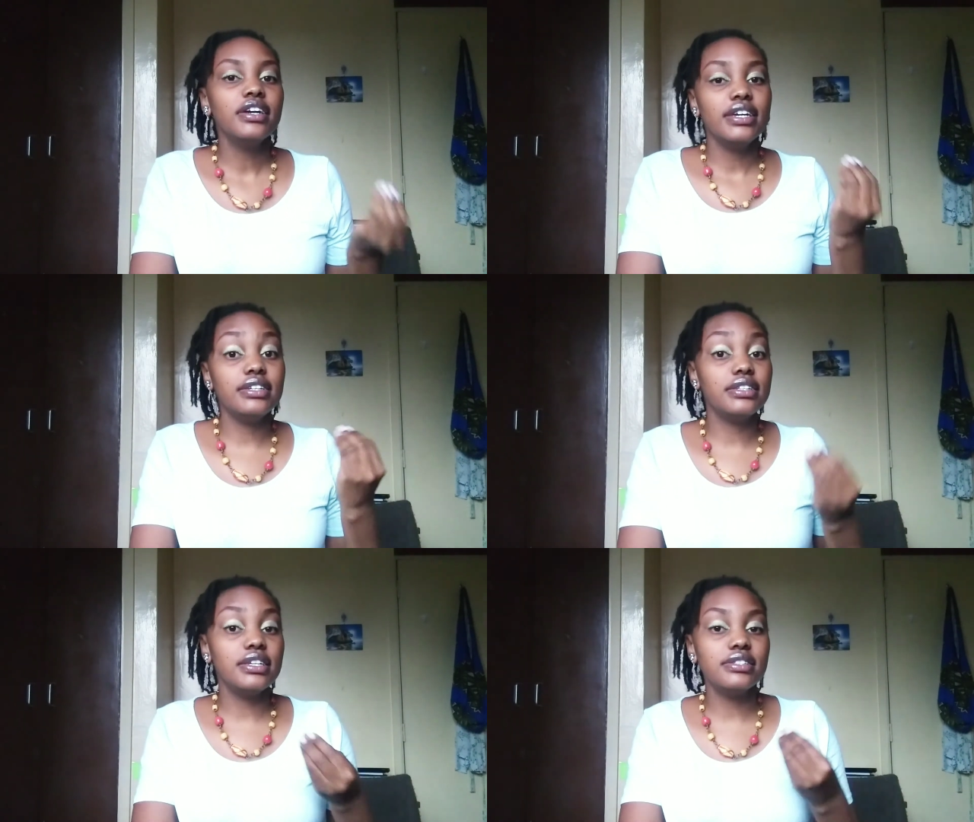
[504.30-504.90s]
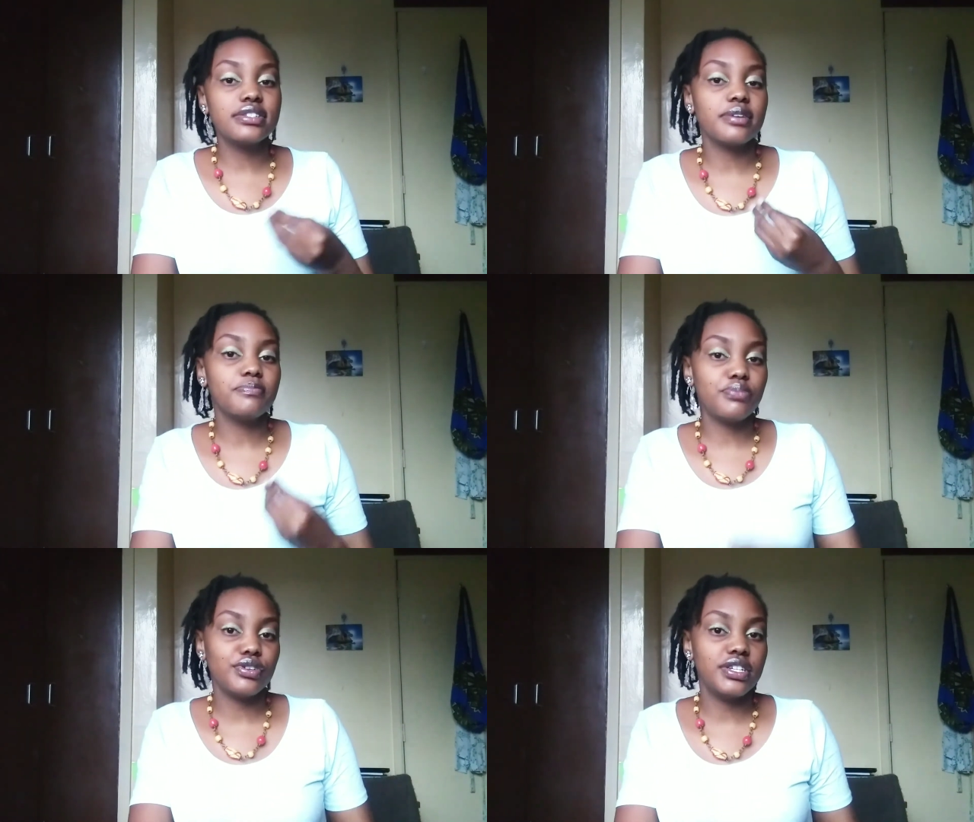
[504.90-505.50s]
it needs some
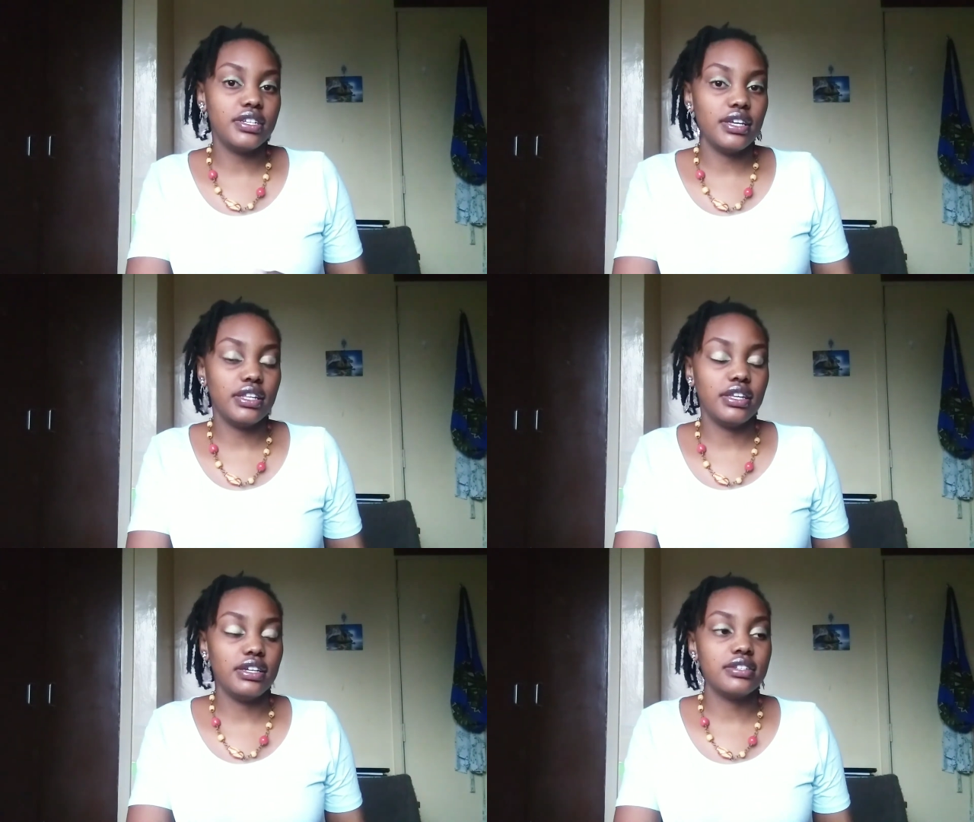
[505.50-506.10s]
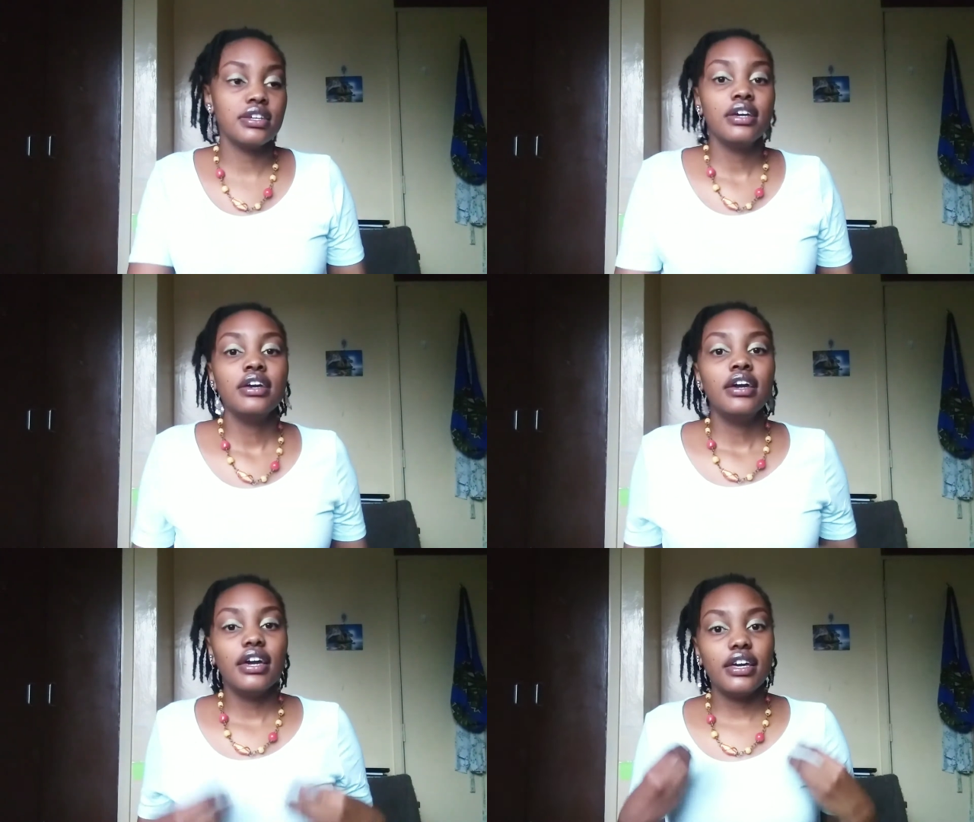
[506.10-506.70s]
protein in it.
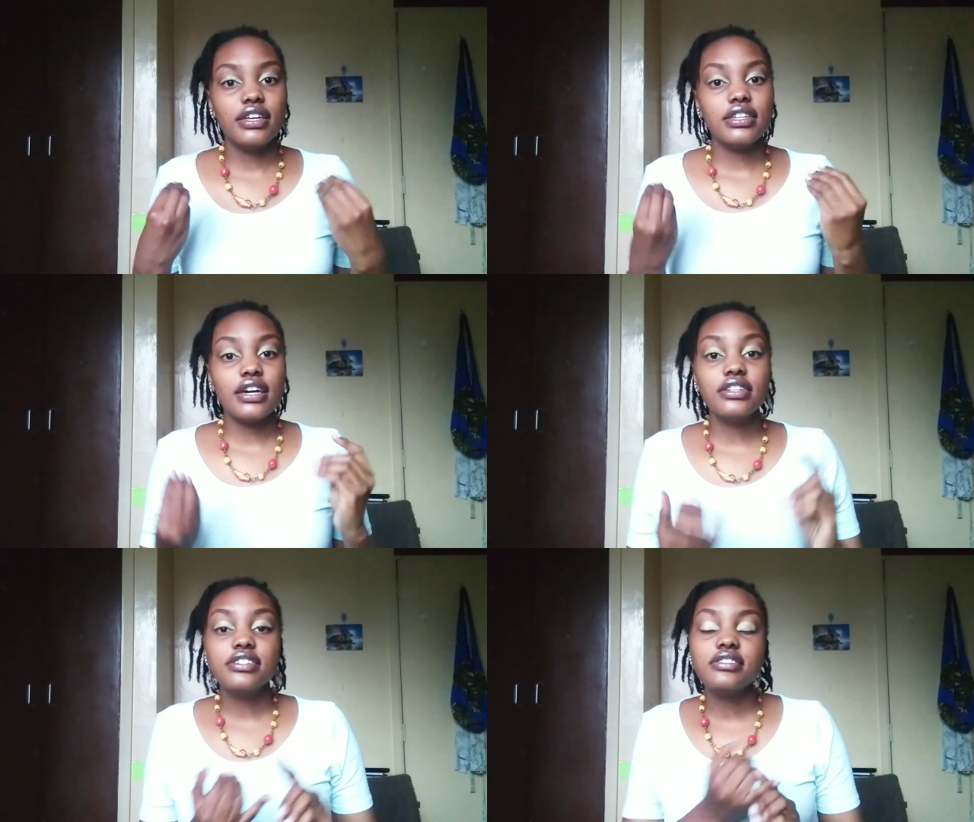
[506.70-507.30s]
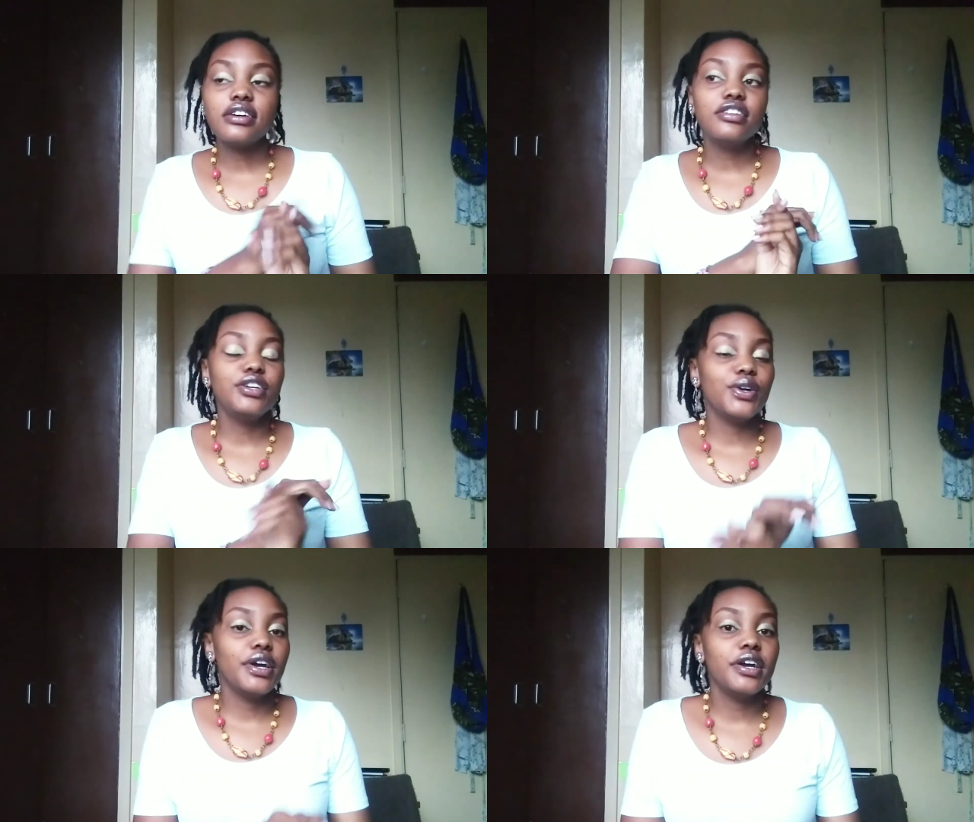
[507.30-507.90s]
And understanding
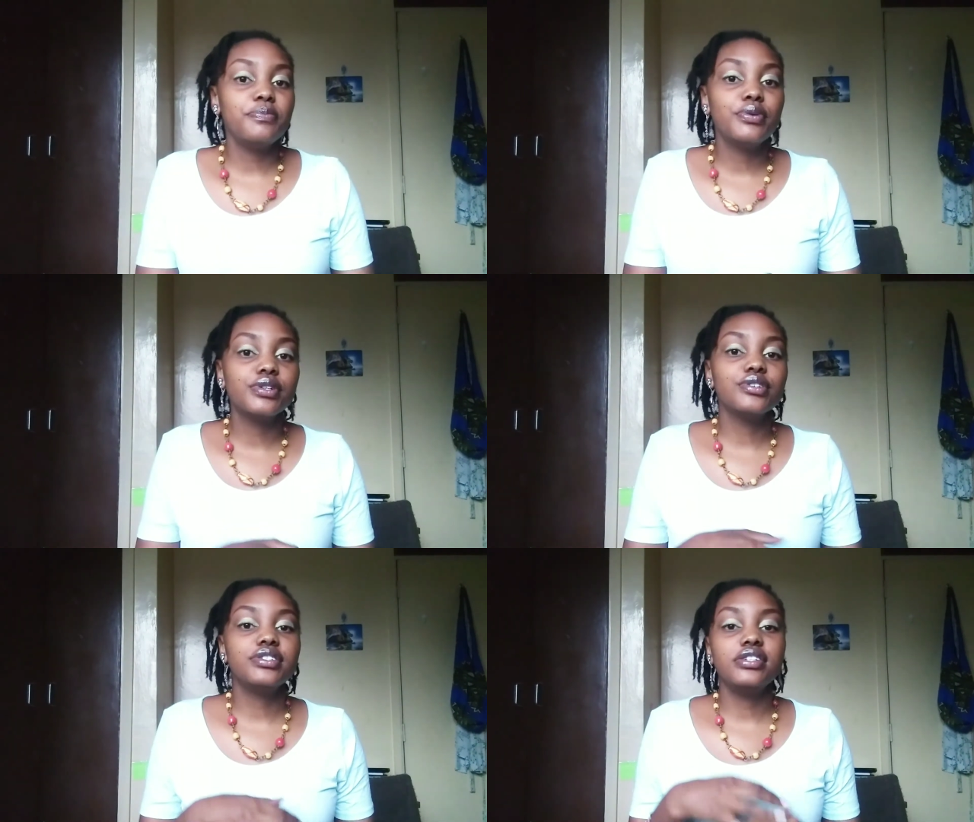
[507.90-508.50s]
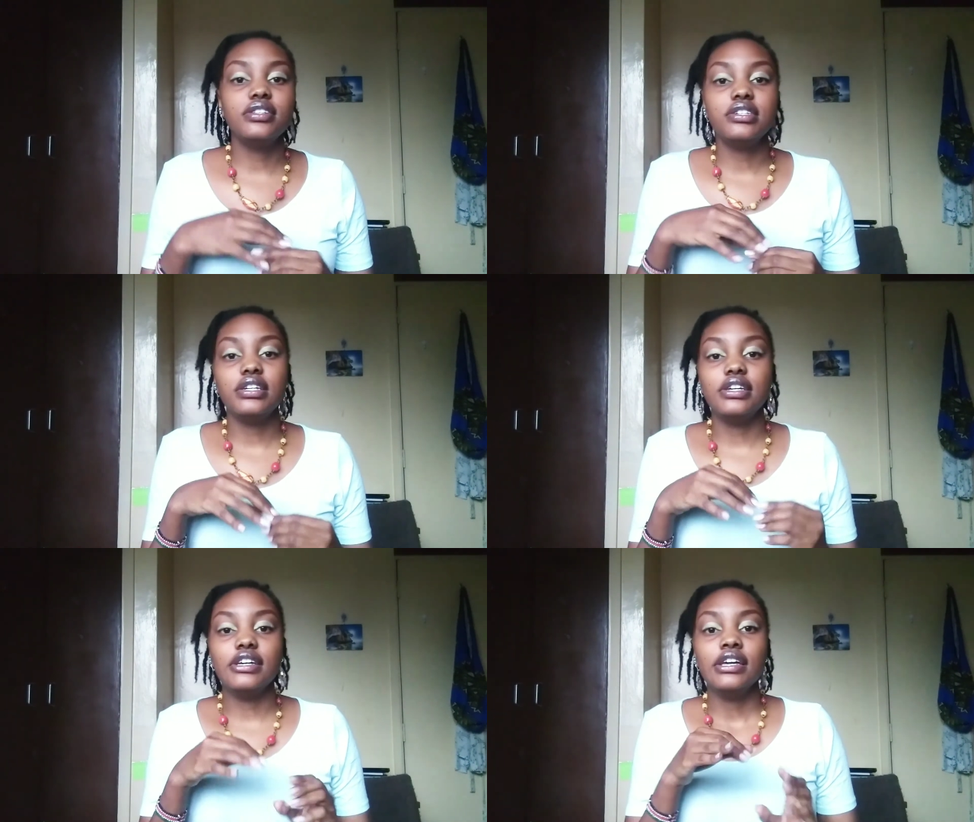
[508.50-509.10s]
your hair
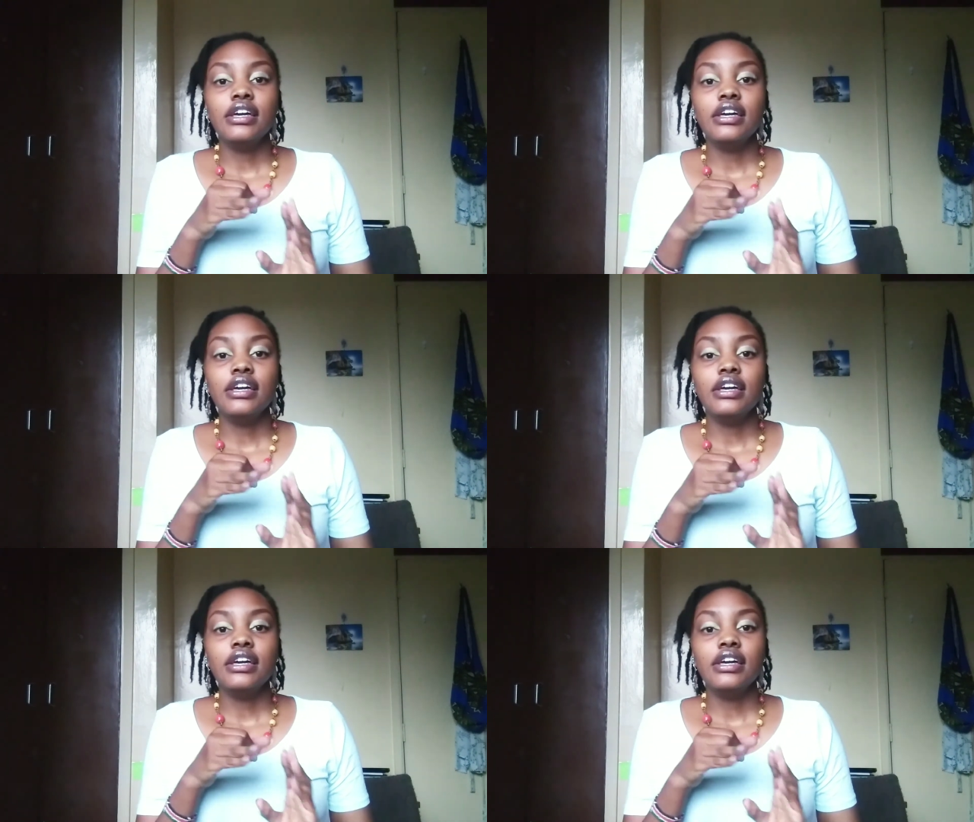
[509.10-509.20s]
porosity